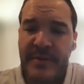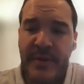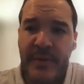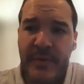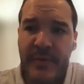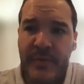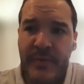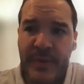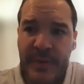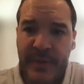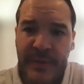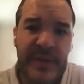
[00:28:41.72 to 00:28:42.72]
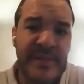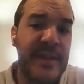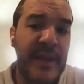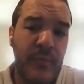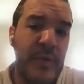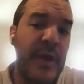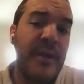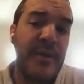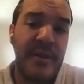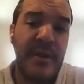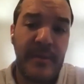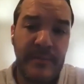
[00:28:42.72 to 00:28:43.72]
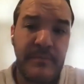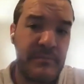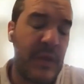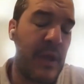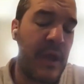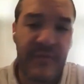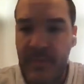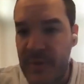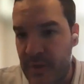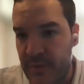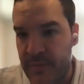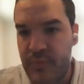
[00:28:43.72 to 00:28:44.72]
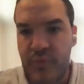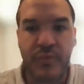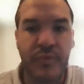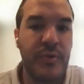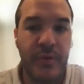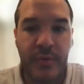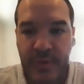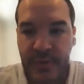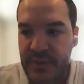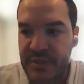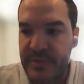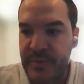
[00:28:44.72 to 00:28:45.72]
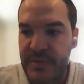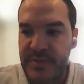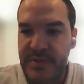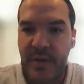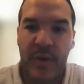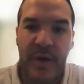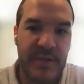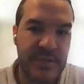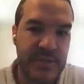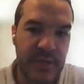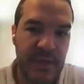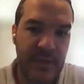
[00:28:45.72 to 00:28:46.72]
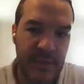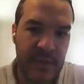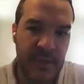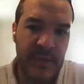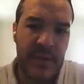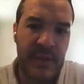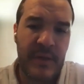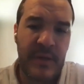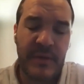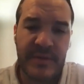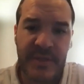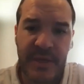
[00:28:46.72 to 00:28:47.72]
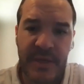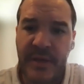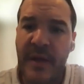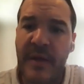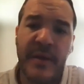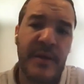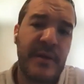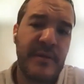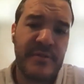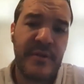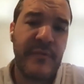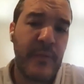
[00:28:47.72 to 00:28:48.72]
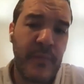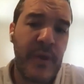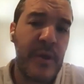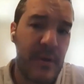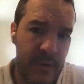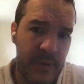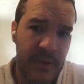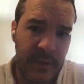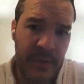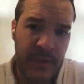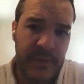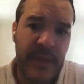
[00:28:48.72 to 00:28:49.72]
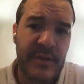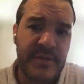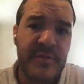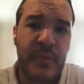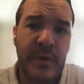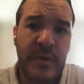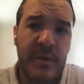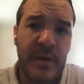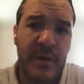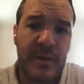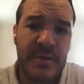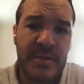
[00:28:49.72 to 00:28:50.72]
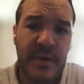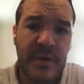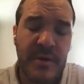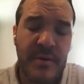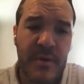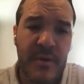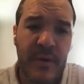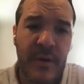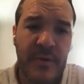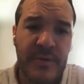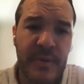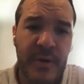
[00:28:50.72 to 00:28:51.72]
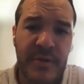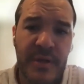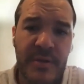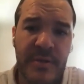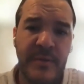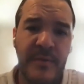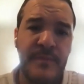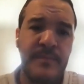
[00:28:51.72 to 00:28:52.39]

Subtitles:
And so that's what ended up having me go to Peru and experience ayahuasca, the psychedelic. And so from there, that's what started Heroic Hearts Project.